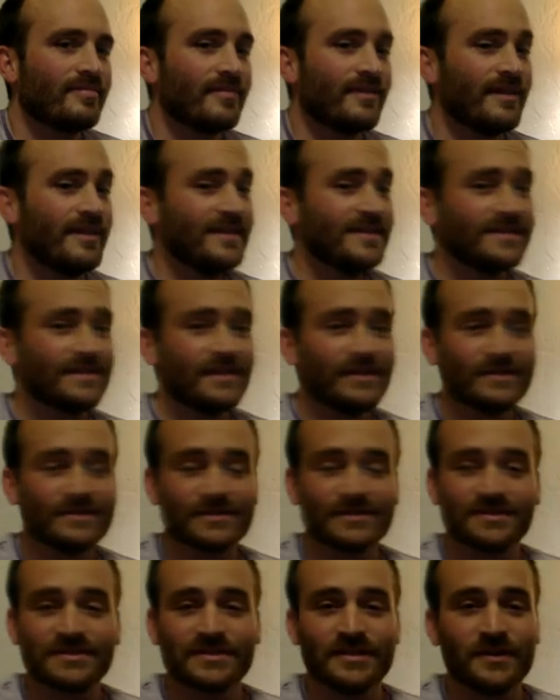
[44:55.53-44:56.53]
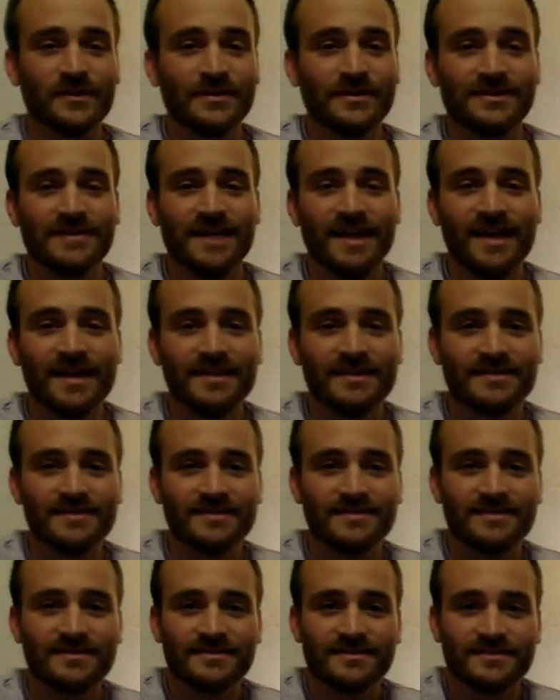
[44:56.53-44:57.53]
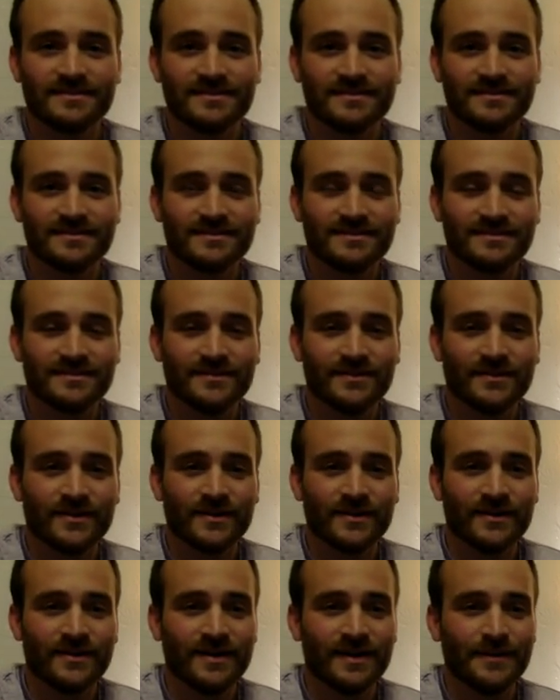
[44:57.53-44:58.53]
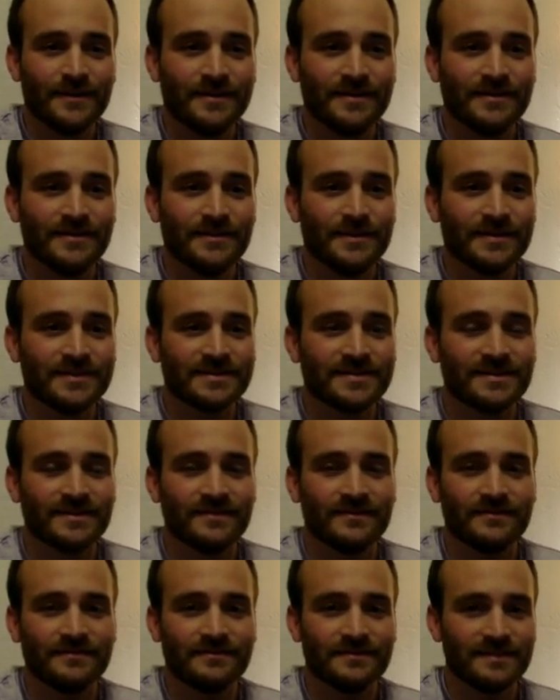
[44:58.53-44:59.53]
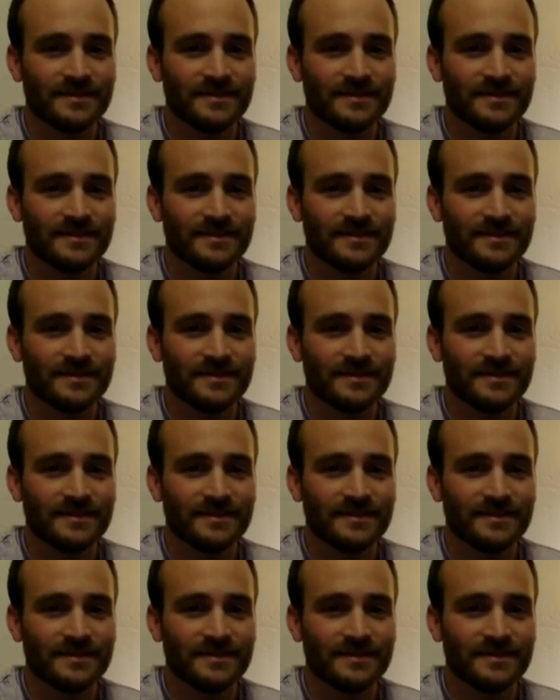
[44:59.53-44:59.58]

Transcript: His songs are so intense, you all. I mean, you must know